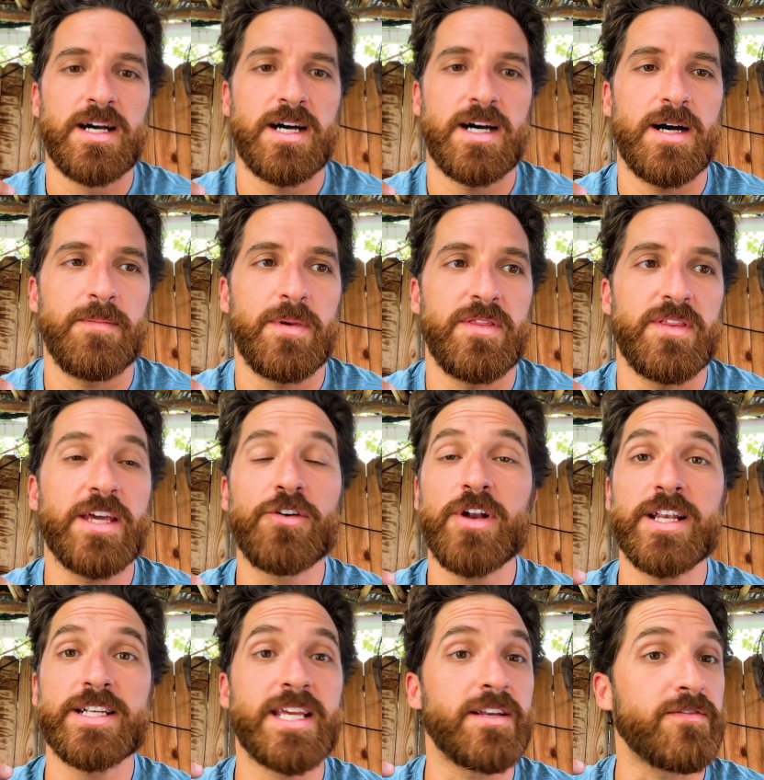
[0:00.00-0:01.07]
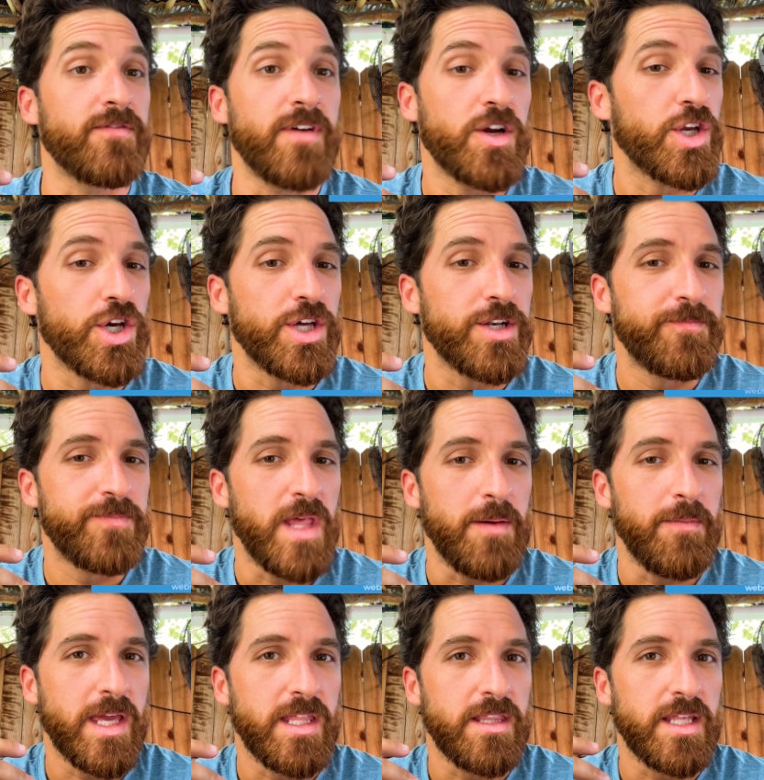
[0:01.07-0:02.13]
The internet is getting very good at
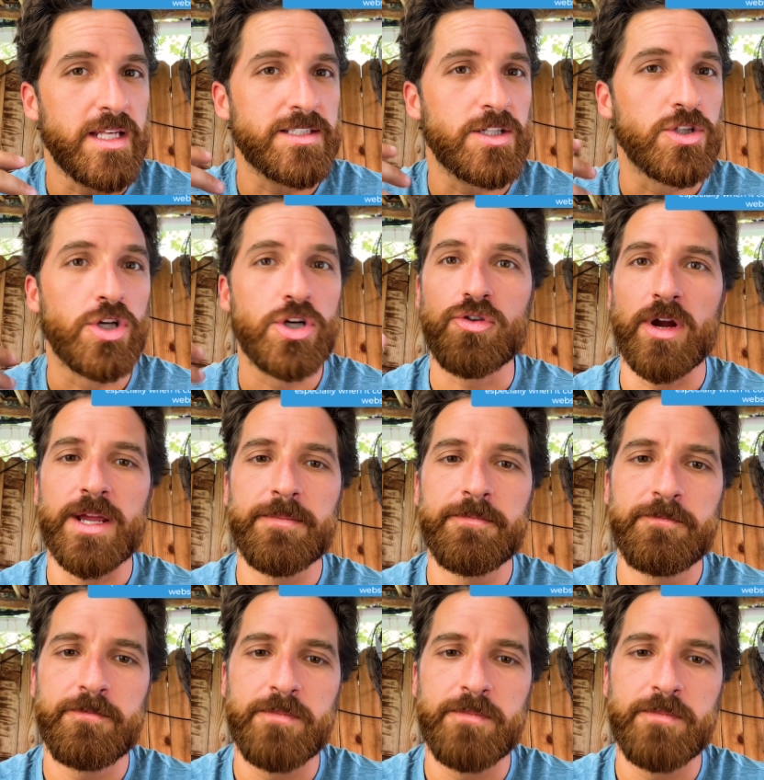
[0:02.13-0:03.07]
making things look great,